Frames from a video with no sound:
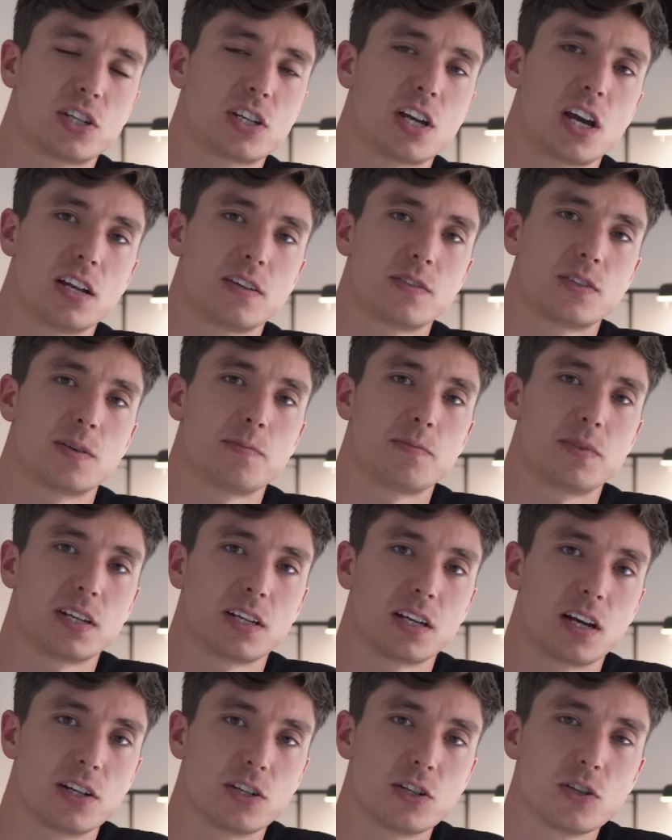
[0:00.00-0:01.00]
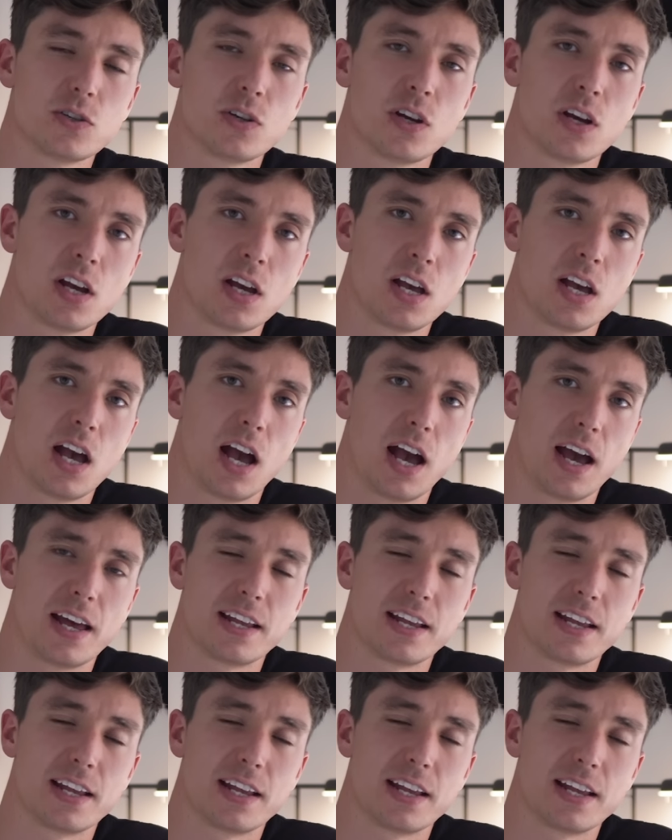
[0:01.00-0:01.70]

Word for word: just kind of something I do, uh,